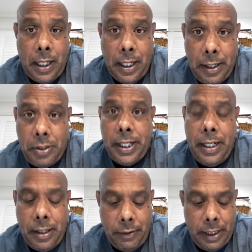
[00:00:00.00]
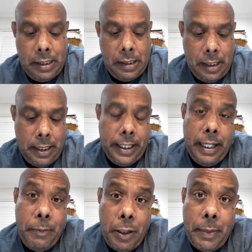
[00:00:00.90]
understand the risk,
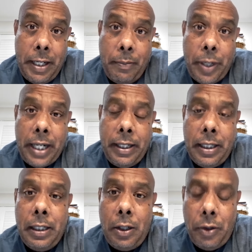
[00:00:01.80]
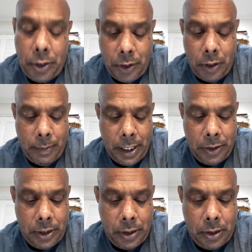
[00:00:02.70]
implement practical control
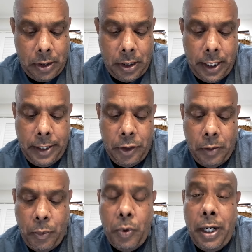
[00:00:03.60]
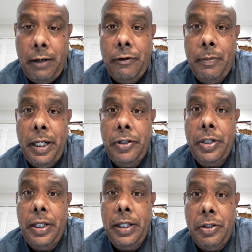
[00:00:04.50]
measures, and support
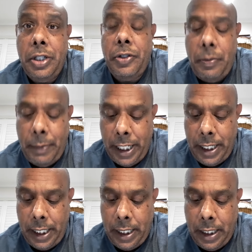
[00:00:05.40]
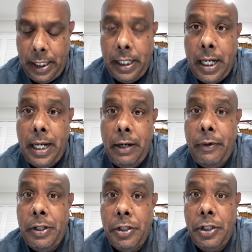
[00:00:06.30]
information decision making in high
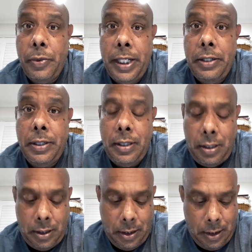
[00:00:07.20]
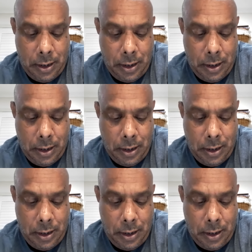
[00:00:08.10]
risk situations.